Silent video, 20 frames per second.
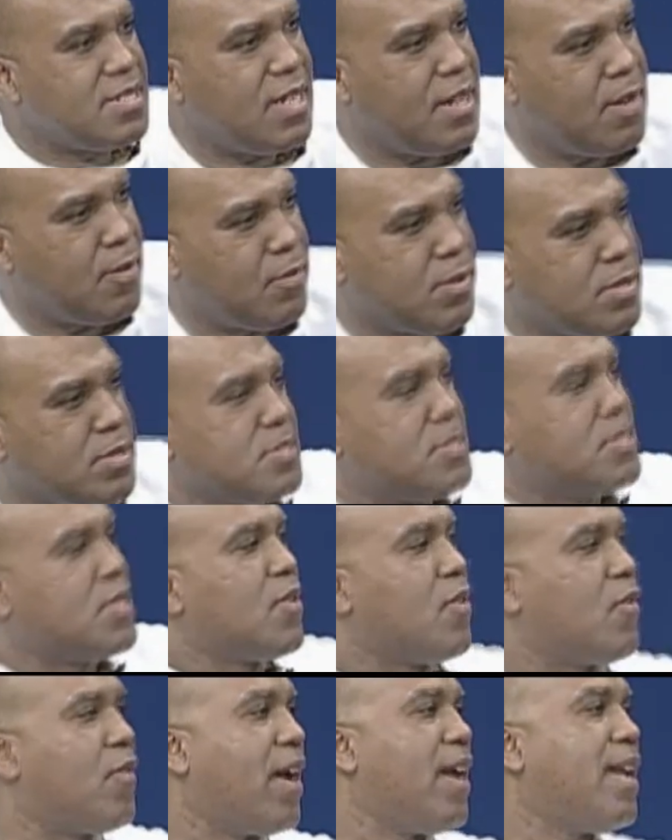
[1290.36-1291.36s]
it was
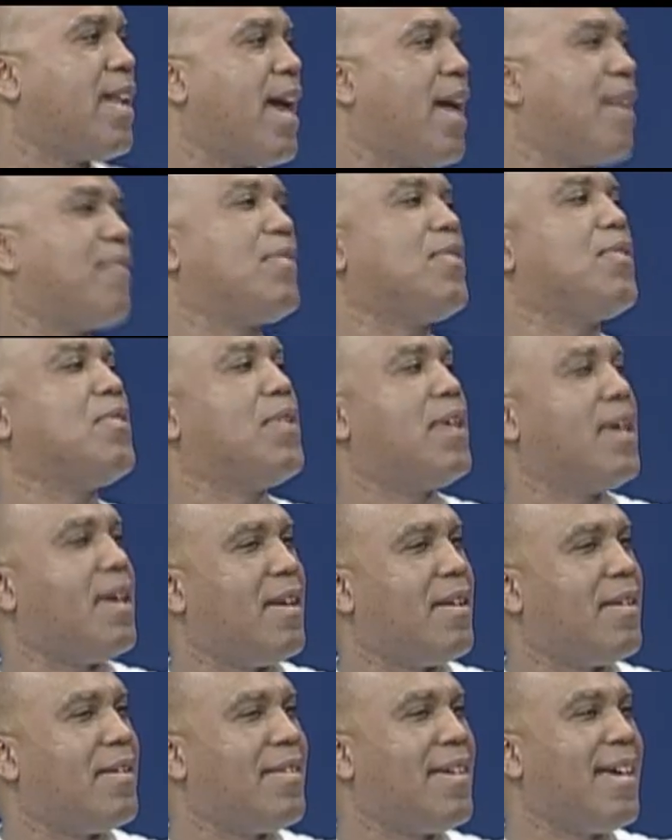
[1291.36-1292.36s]
great having you
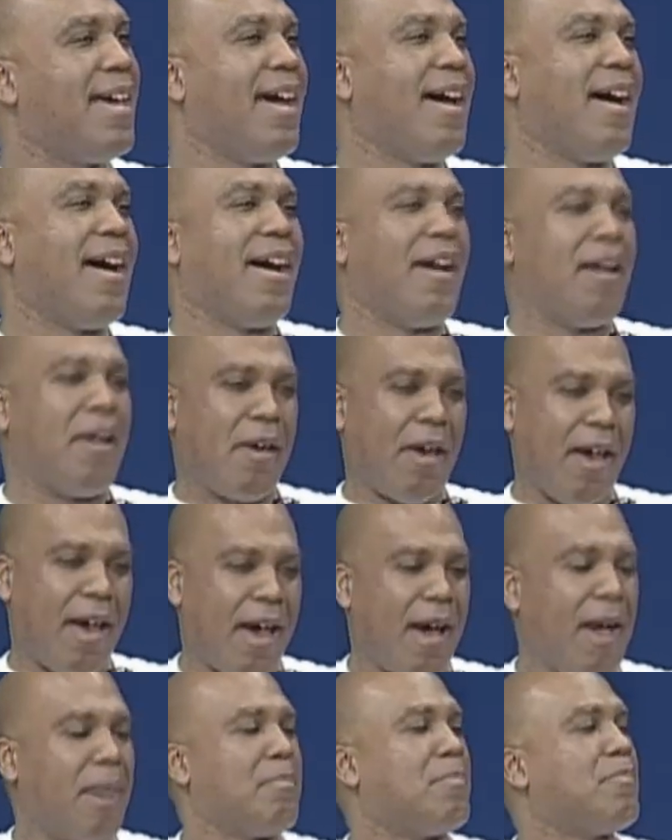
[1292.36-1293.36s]
here.
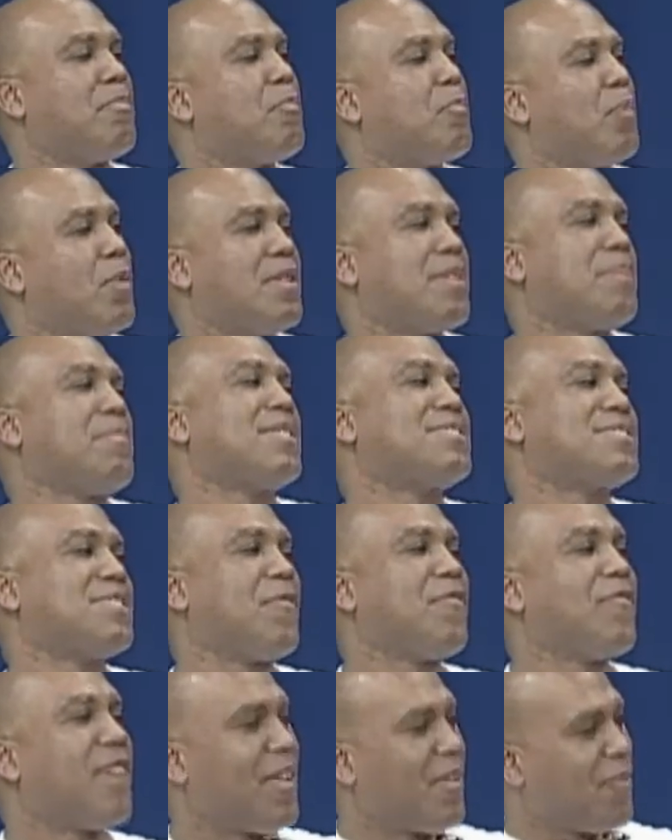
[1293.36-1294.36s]
I'm pulling
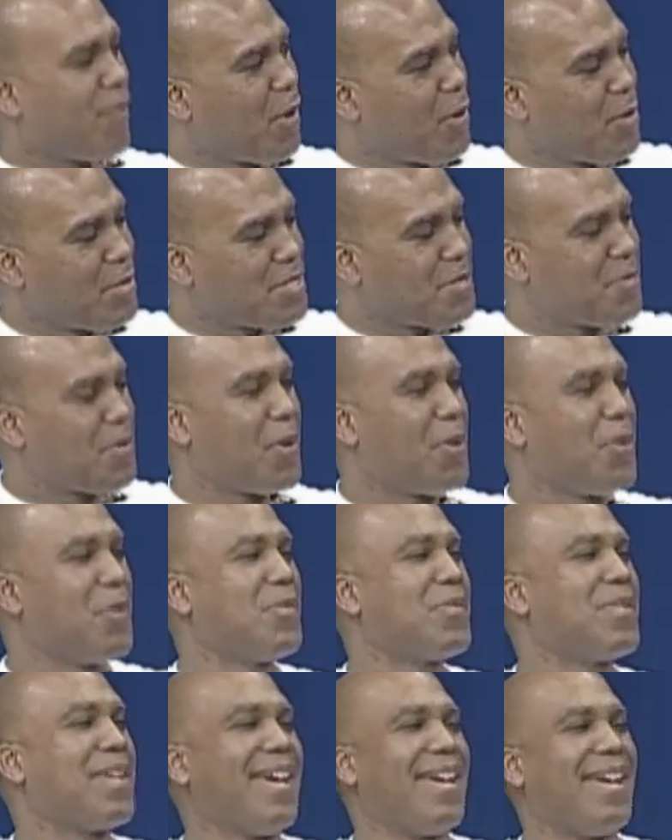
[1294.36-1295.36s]
myself out of host
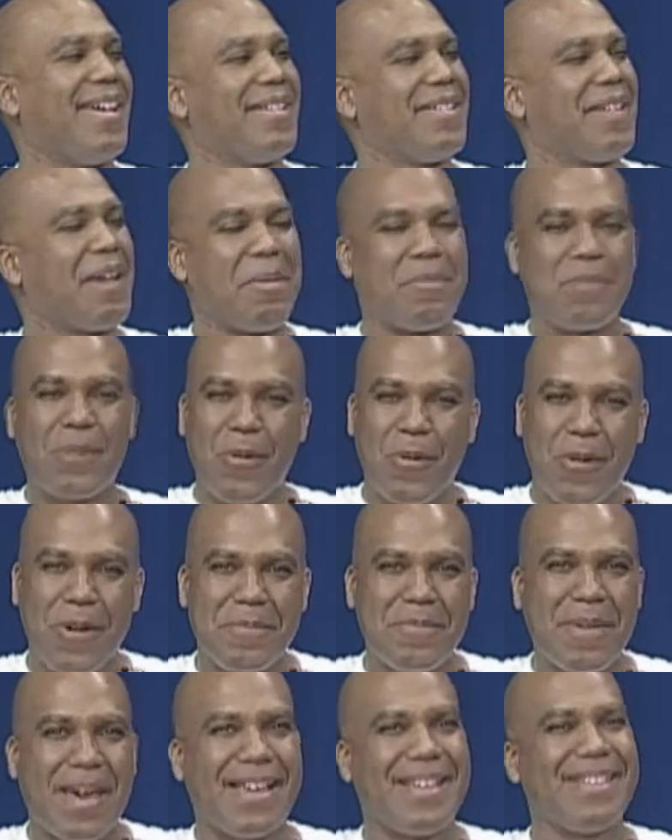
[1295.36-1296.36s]
mode and I'm
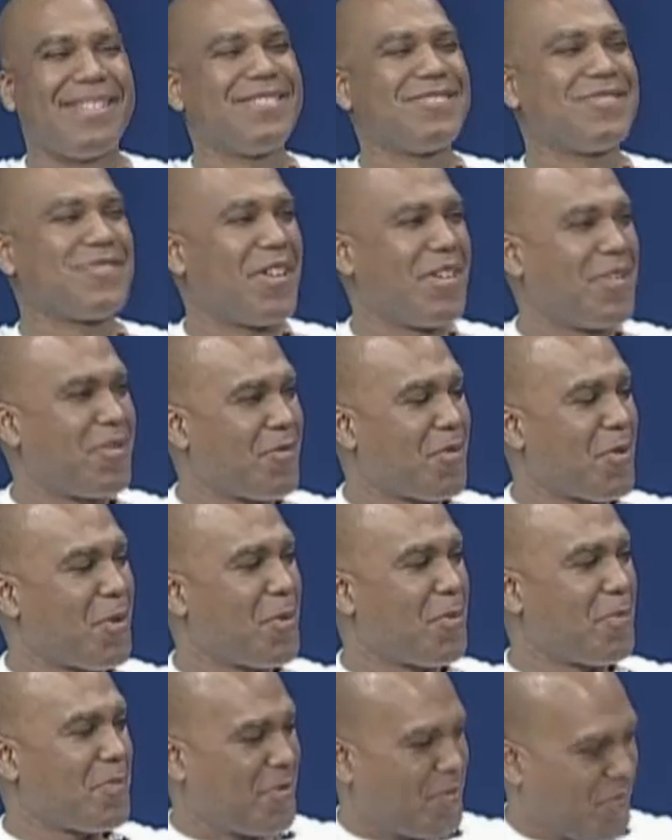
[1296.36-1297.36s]
going back into
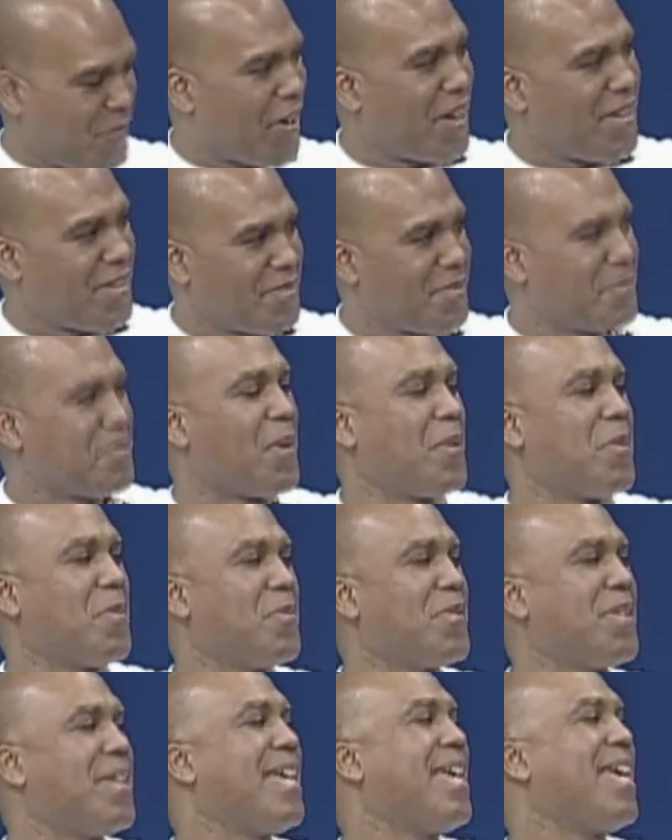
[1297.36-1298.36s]
trainer trainers
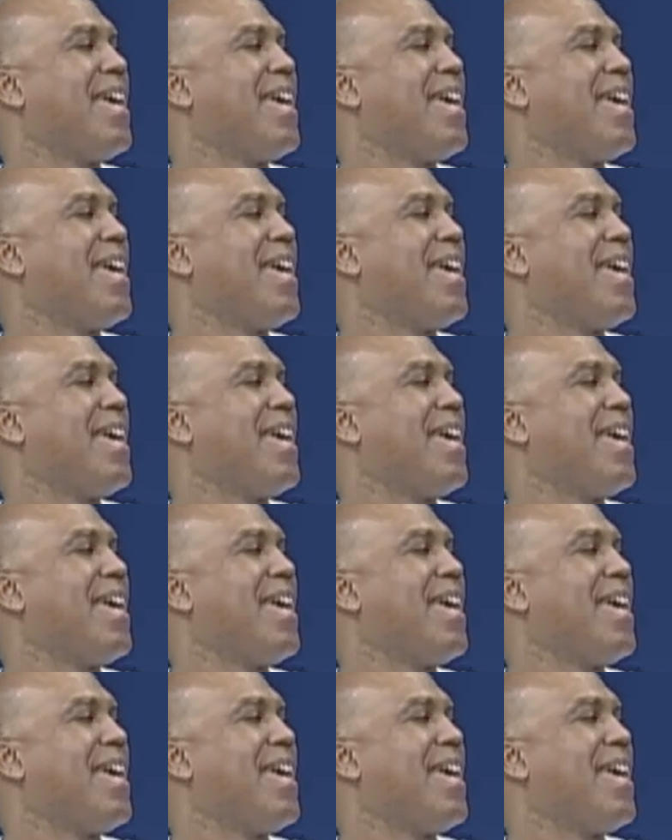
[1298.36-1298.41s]
mode.